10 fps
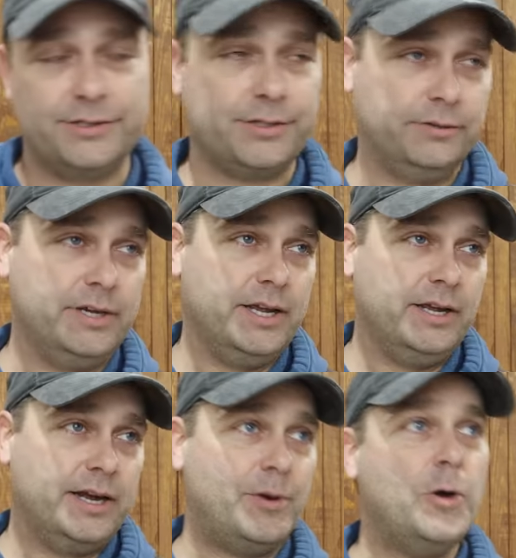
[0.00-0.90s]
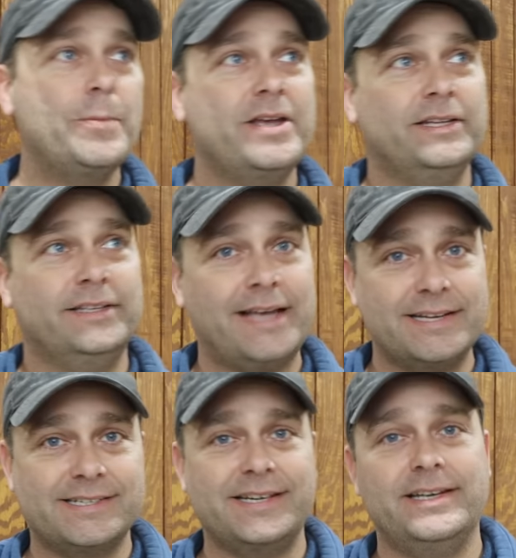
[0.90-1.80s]
So I'm hoping that
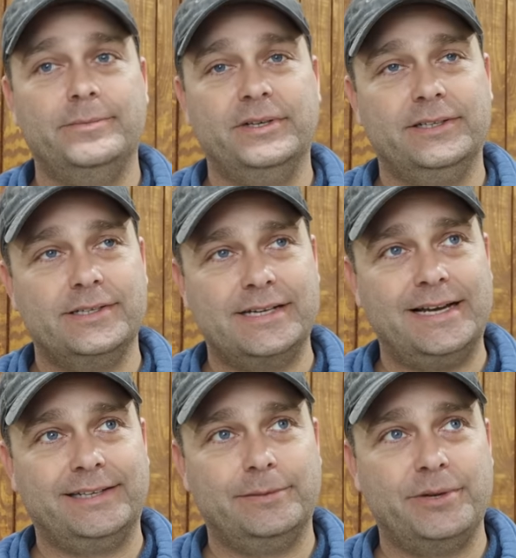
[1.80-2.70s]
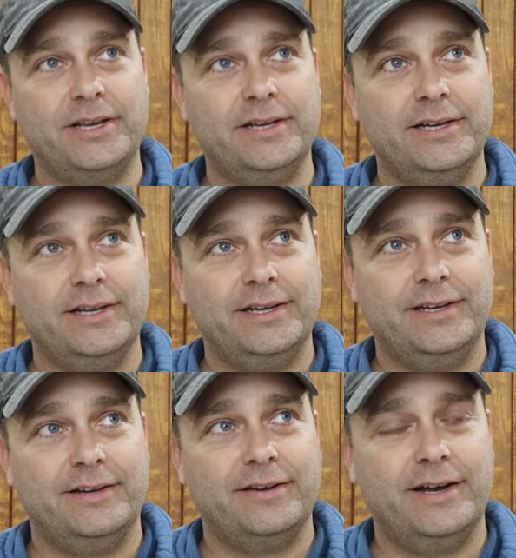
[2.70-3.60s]
that seam is not gonna be
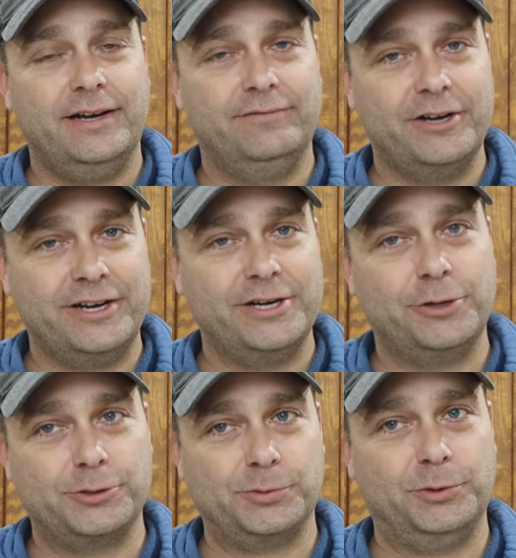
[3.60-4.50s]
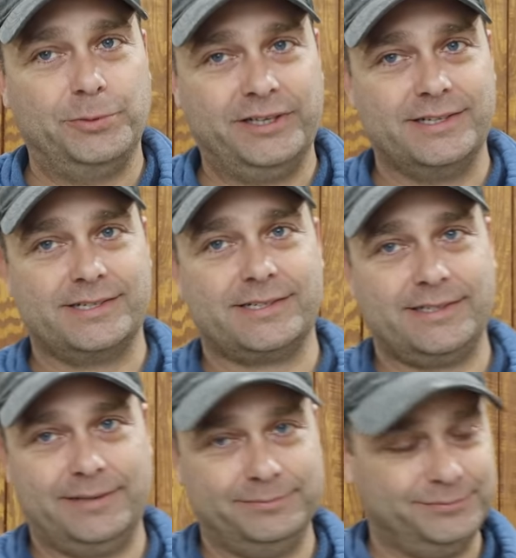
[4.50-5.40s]
uh, very noticeable
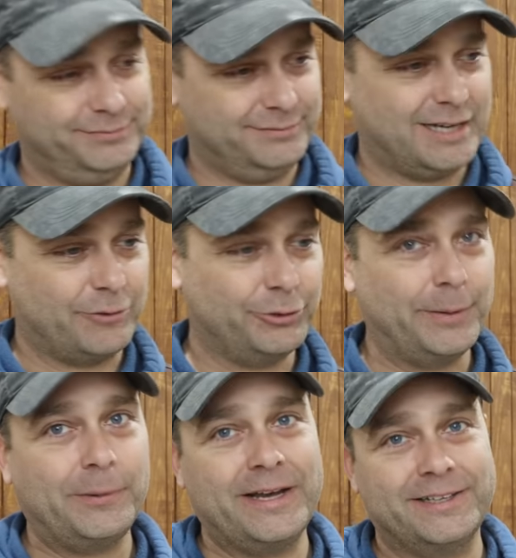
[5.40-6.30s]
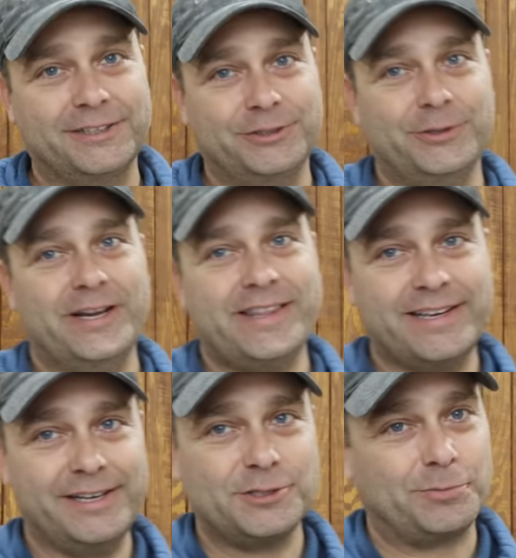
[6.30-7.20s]
because I'm not really planning on doing
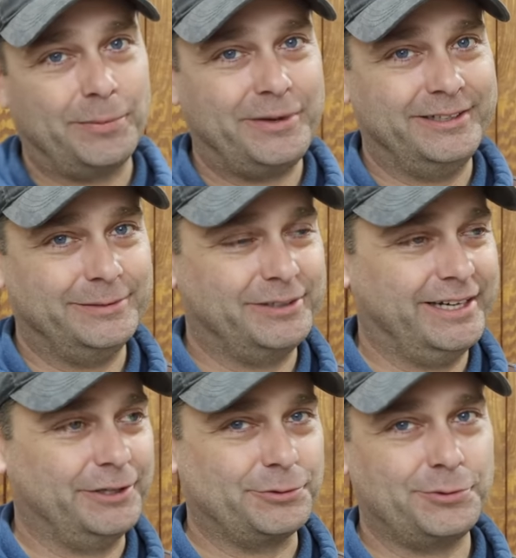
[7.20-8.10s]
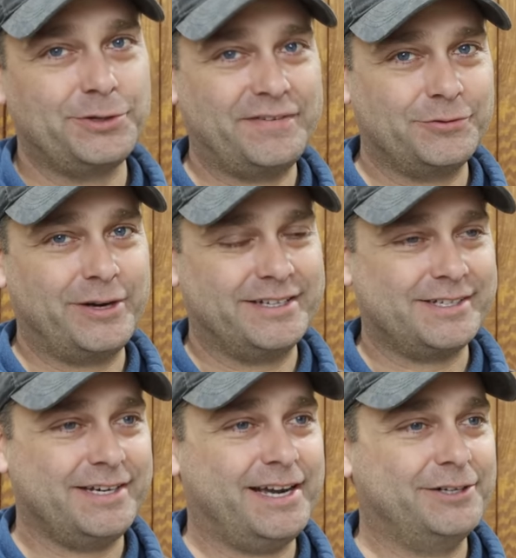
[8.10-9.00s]
anything else but button them together. We'll have to wait and
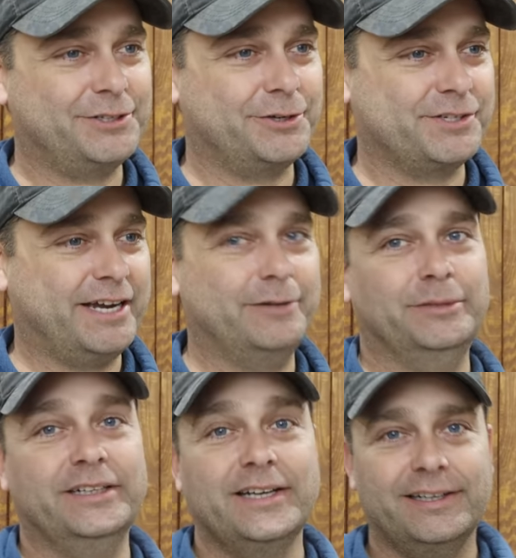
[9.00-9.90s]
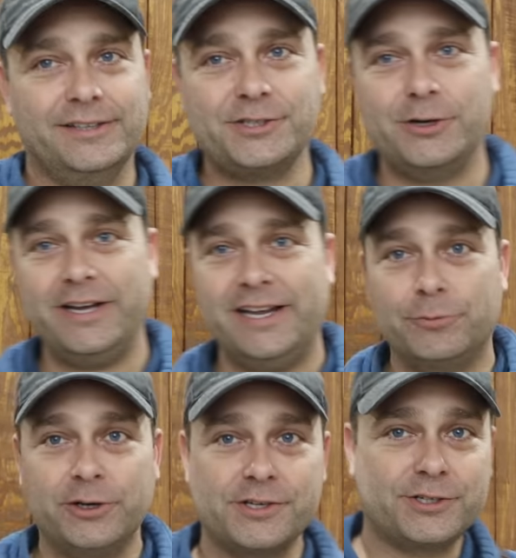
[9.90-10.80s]
see how it turns out. But let's go
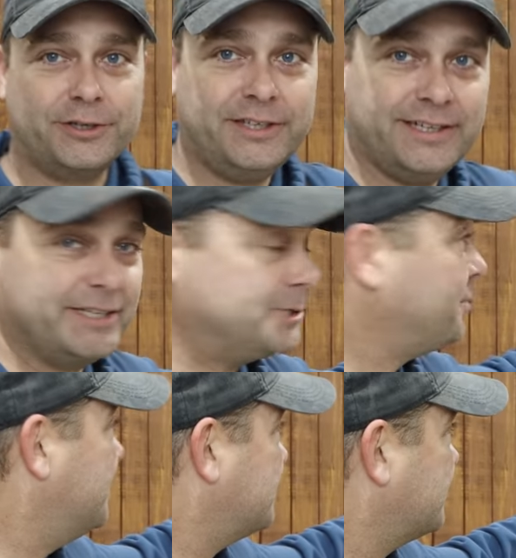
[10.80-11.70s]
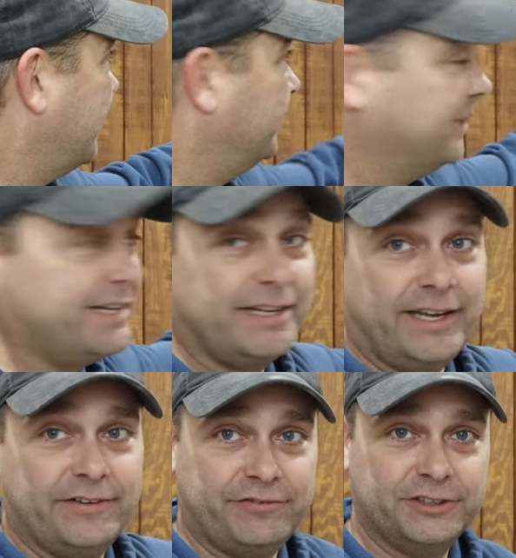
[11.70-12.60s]
ahead. We're going to start cutting these pieces out
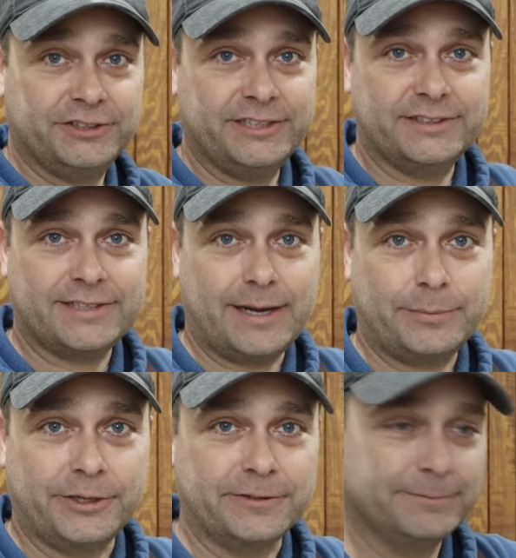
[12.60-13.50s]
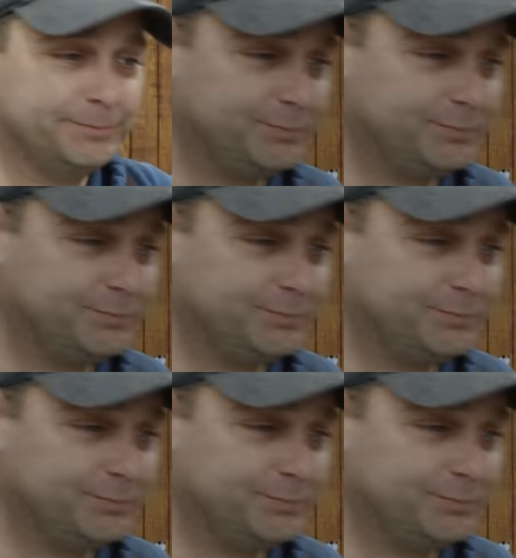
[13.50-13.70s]
and filling in the top here.